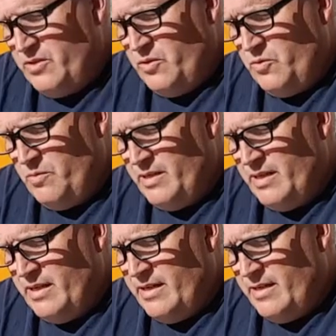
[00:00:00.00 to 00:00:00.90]
too, but
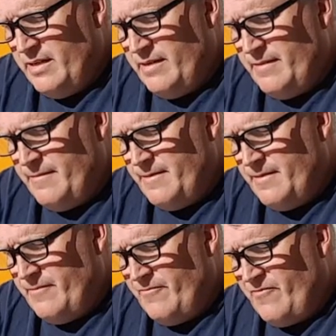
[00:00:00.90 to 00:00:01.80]

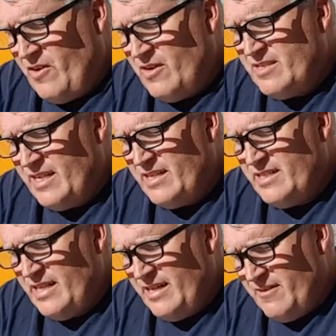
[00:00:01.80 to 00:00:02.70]
as far as I can
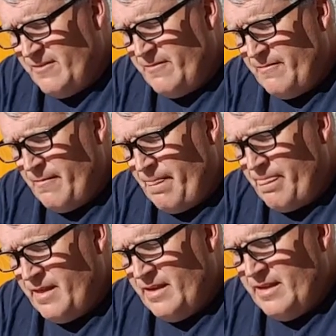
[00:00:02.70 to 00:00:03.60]
tell,
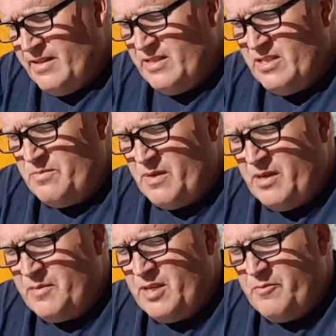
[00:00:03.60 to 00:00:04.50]
this is
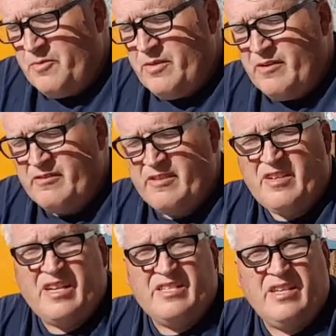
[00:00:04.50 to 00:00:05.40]
probably going to be around the
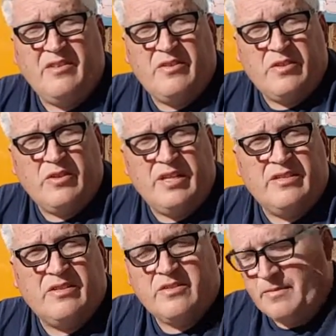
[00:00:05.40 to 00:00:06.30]

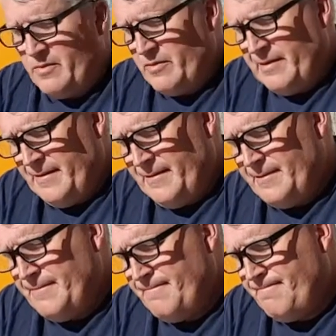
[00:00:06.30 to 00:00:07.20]
1930s, somewhere around
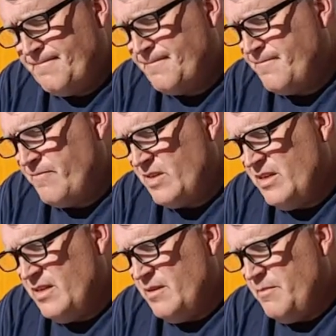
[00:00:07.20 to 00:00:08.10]
there.
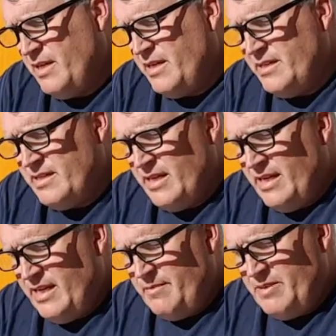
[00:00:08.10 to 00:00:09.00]

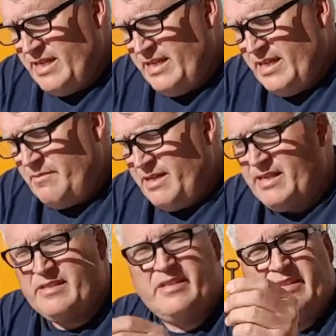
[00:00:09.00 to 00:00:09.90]
And I'm saying that
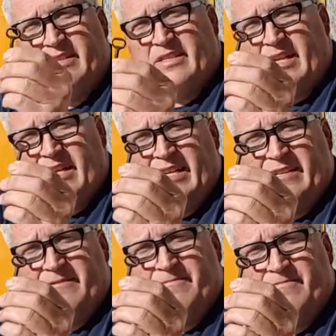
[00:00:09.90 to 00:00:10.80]
because of the design.